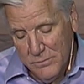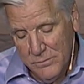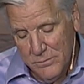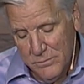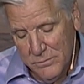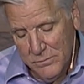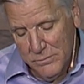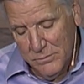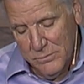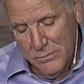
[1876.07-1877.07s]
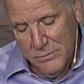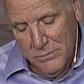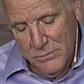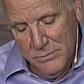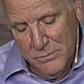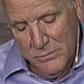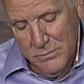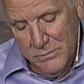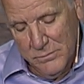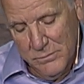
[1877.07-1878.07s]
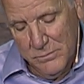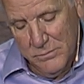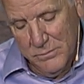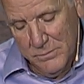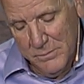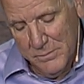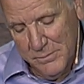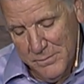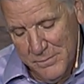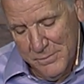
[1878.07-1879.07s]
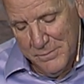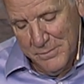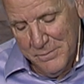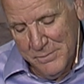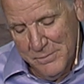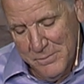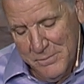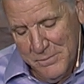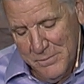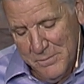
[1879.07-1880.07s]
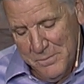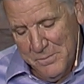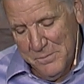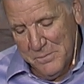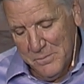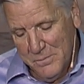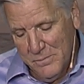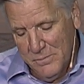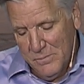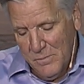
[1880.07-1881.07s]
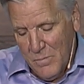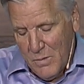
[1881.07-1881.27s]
Nothing is said.